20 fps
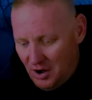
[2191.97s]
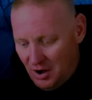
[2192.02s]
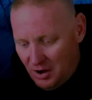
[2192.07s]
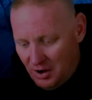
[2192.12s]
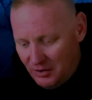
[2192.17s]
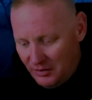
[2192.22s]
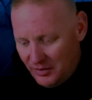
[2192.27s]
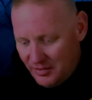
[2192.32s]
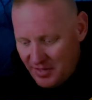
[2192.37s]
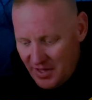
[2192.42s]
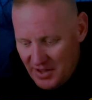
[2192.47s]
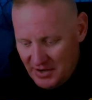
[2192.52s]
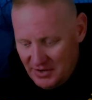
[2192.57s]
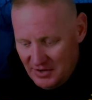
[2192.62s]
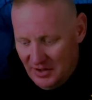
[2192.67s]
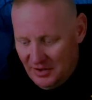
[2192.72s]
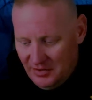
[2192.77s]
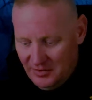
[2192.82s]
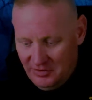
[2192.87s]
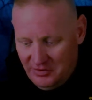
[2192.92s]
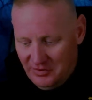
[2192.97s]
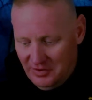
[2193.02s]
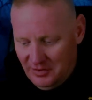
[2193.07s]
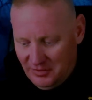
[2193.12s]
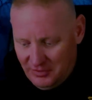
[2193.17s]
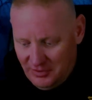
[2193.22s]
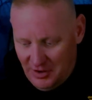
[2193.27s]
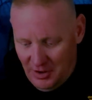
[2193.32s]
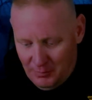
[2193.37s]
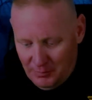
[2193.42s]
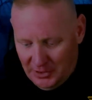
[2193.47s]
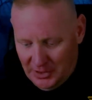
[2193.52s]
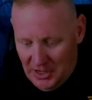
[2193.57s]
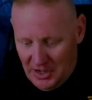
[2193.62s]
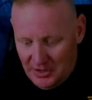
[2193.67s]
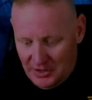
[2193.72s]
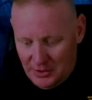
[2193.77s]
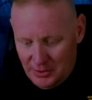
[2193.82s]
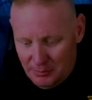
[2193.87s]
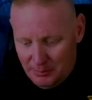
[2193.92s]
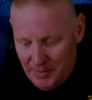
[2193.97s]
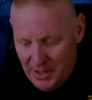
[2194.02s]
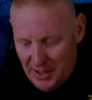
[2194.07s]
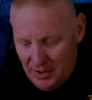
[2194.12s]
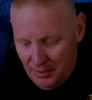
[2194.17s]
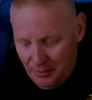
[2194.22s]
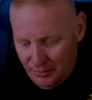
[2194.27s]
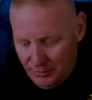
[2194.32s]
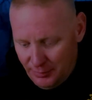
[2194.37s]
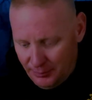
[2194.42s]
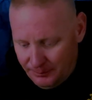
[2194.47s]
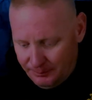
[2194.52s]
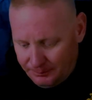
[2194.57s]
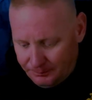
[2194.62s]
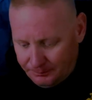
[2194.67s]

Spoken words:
all of that nonsense coming out of your mouth.